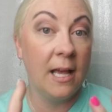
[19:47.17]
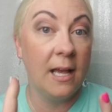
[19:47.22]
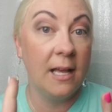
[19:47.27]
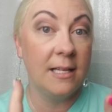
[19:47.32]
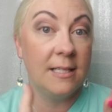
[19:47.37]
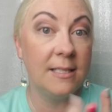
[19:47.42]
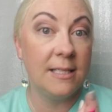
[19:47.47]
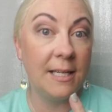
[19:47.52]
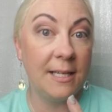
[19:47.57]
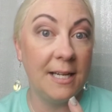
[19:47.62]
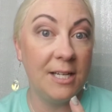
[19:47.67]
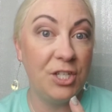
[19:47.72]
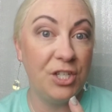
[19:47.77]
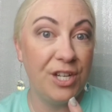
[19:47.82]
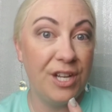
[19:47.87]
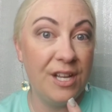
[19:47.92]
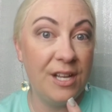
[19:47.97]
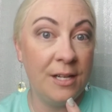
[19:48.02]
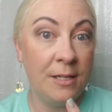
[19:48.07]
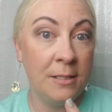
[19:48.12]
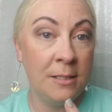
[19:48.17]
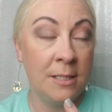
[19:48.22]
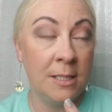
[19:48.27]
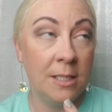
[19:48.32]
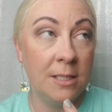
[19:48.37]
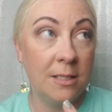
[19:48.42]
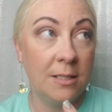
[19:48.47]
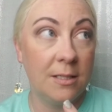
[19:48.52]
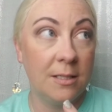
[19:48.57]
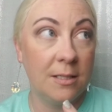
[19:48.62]

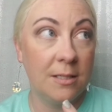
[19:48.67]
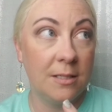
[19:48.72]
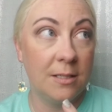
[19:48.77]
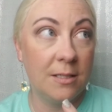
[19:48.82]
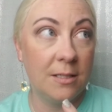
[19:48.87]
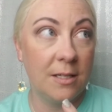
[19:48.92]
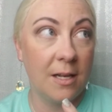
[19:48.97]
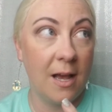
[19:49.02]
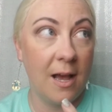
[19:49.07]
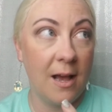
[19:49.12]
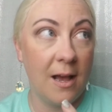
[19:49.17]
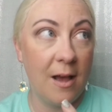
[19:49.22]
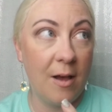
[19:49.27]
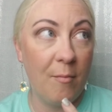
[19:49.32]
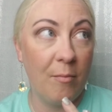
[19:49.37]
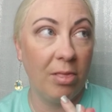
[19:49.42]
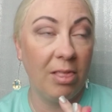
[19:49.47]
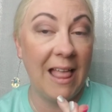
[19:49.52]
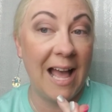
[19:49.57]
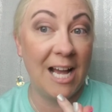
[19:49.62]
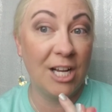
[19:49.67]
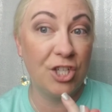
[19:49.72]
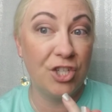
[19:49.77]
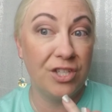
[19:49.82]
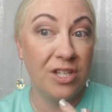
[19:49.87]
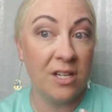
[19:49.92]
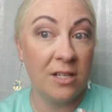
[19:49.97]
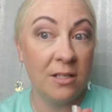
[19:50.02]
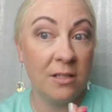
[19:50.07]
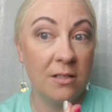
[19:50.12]
Senegence lash
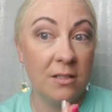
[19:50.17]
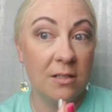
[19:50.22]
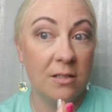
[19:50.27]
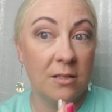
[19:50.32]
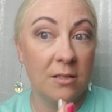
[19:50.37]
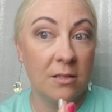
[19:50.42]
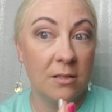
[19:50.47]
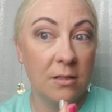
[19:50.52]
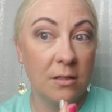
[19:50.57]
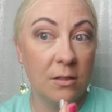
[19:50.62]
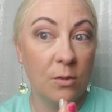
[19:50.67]
scents